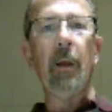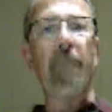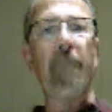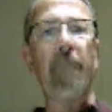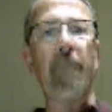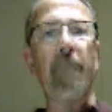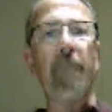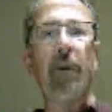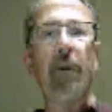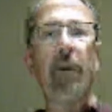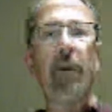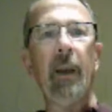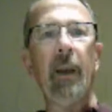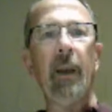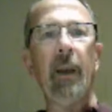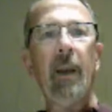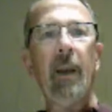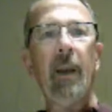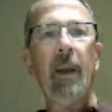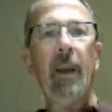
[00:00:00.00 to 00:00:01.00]
if we look at
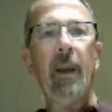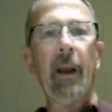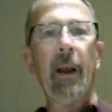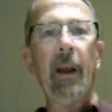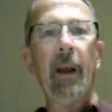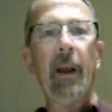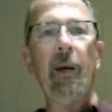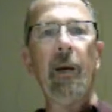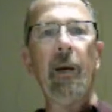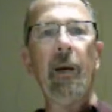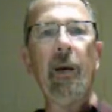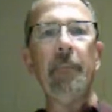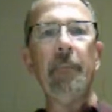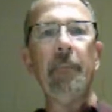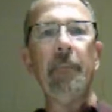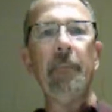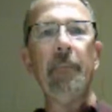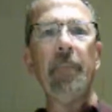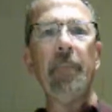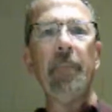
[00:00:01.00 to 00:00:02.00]
accounting,
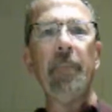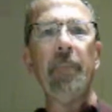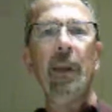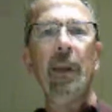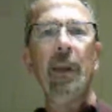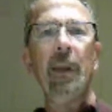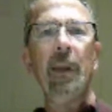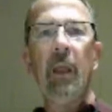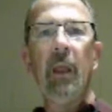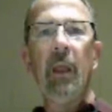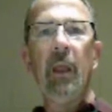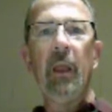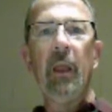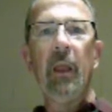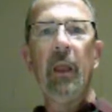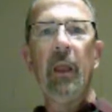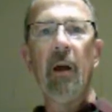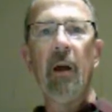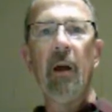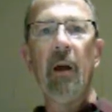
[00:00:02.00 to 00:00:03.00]
in
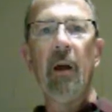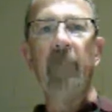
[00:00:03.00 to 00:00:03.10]
accounting,